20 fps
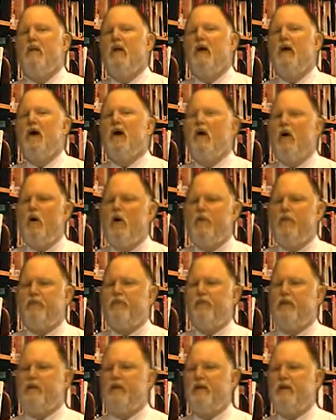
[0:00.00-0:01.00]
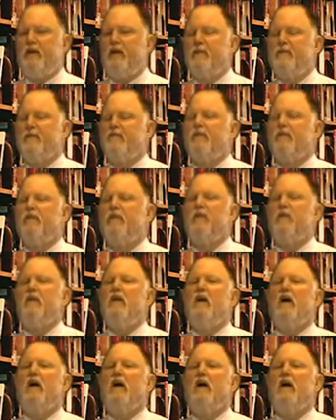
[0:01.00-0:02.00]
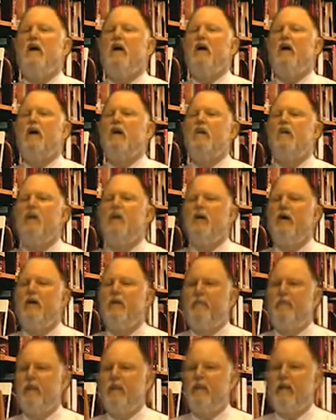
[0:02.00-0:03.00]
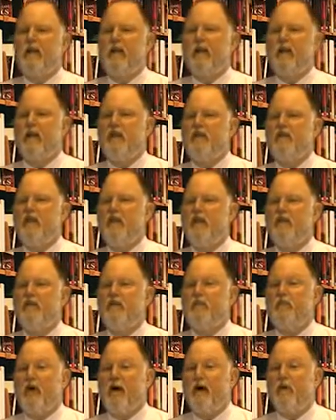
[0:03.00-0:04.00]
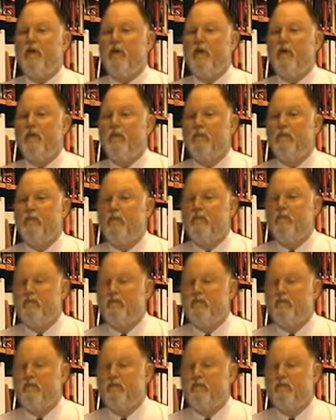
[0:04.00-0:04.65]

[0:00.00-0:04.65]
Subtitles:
Hopefully, your company is like a spider web.